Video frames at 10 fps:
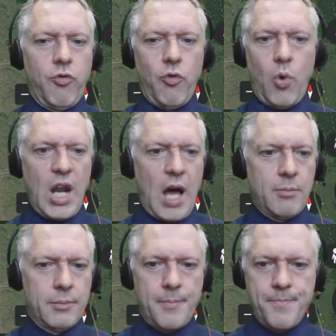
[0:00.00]
Voila.
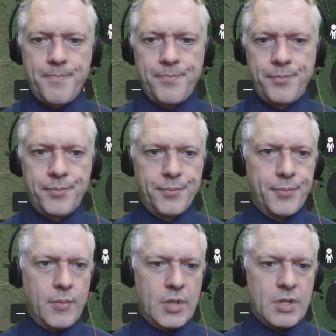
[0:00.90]

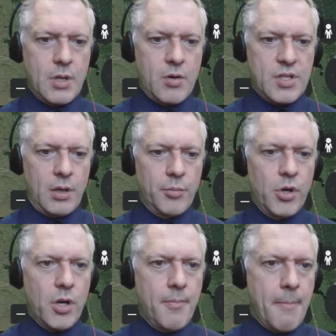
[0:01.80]
So there's
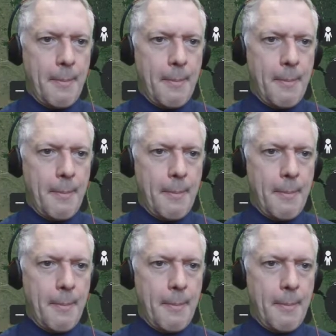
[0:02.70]
Alberta.